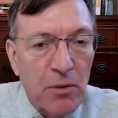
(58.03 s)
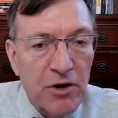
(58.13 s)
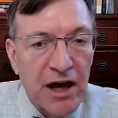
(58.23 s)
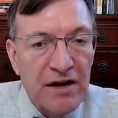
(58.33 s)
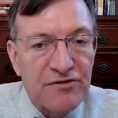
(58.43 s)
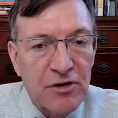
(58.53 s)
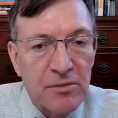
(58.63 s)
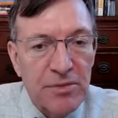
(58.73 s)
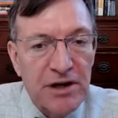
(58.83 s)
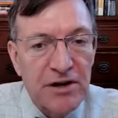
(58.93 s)
will get
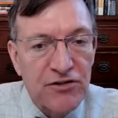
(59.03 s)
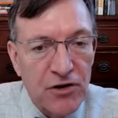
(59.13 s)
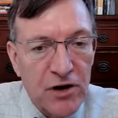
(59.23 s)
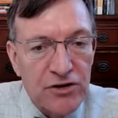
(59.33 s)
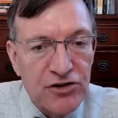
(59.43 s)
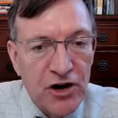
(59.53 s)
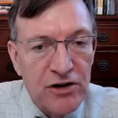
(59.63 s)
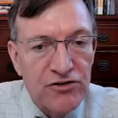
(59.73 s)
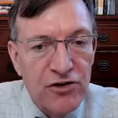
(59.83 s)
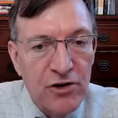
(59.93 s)
from being a circuit
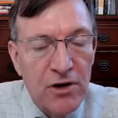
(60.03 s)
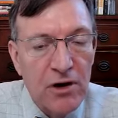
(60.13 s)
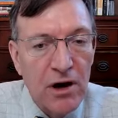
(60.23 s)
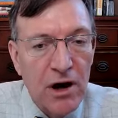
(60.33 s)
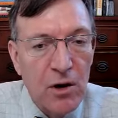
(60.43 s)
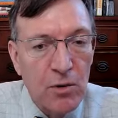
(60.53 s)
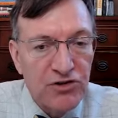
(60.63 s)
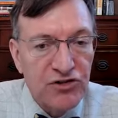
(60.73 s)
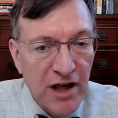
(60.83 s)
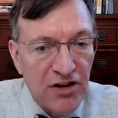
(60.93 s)
judge,
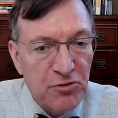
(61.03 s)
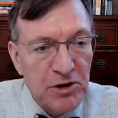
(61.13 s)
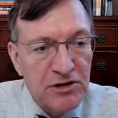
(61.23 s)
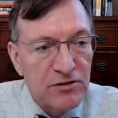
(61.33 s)
which allows me